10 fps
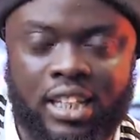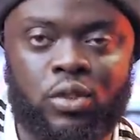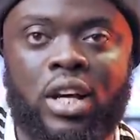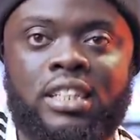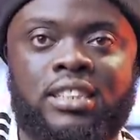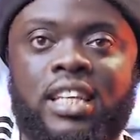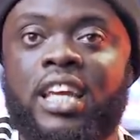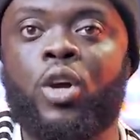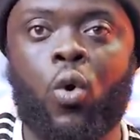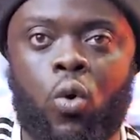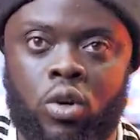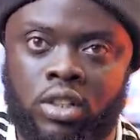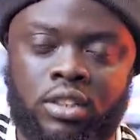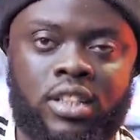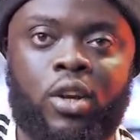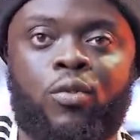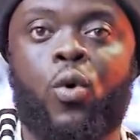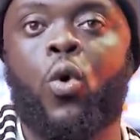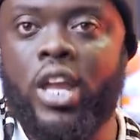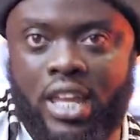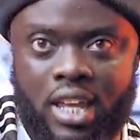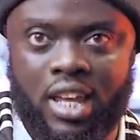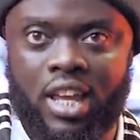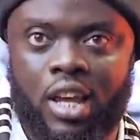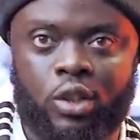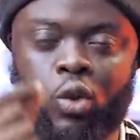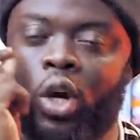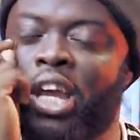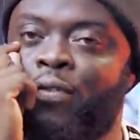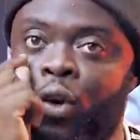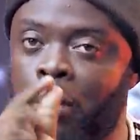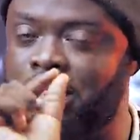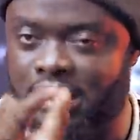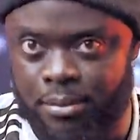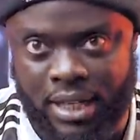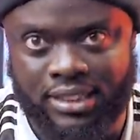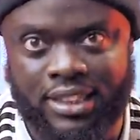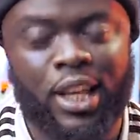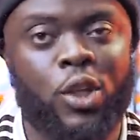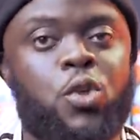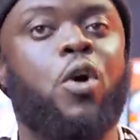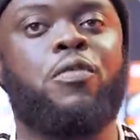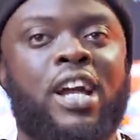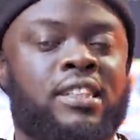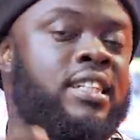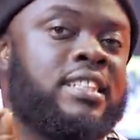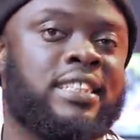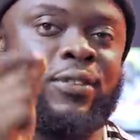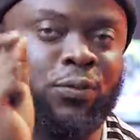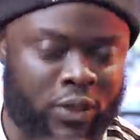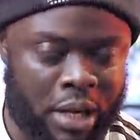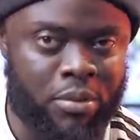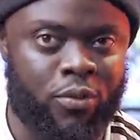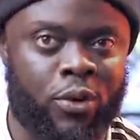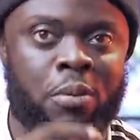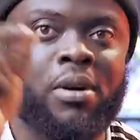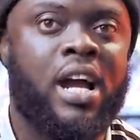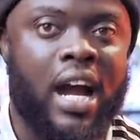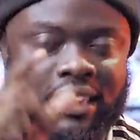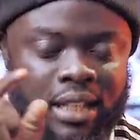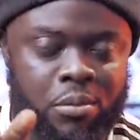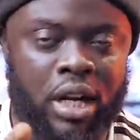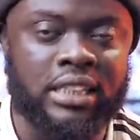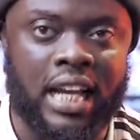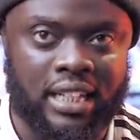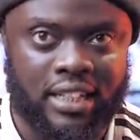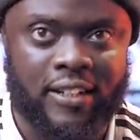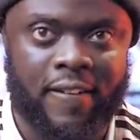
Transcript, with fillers: This one is A O instead of O A. So if you not be smart, you go figure, say this is coming from Asamoah Gyan.